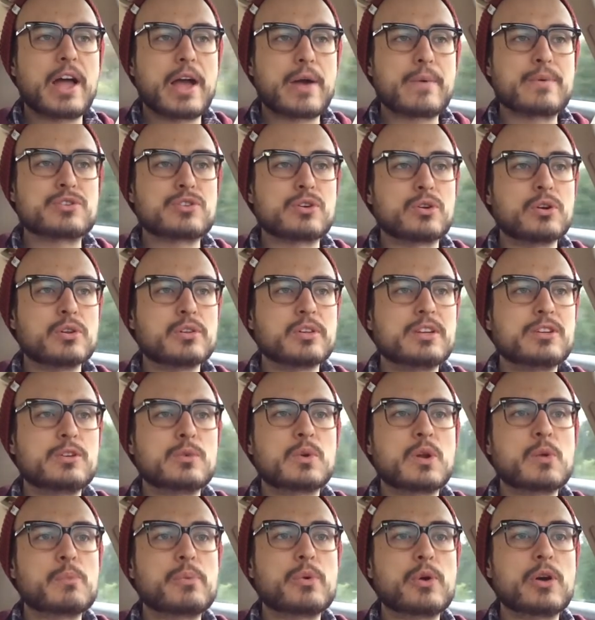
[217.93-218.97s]
I was early
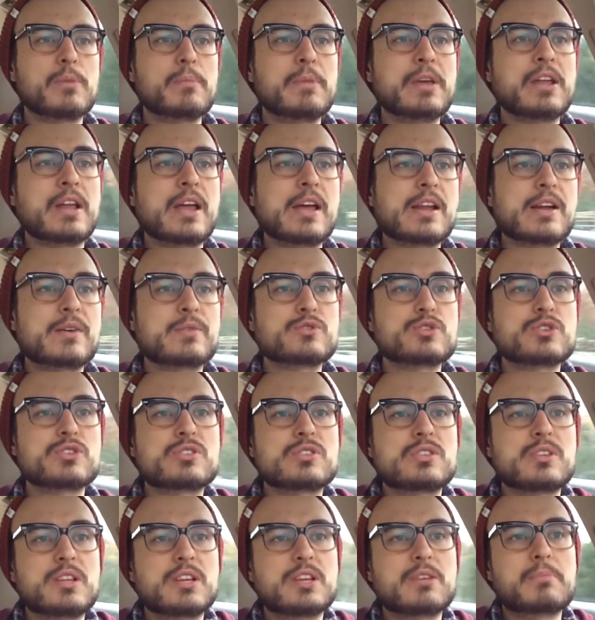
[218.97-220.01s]
to an appointment and I was
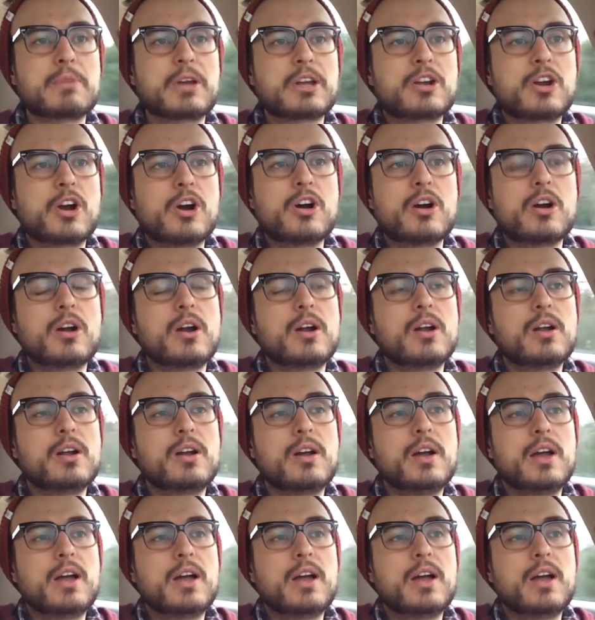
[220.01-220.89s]
just sitting in my car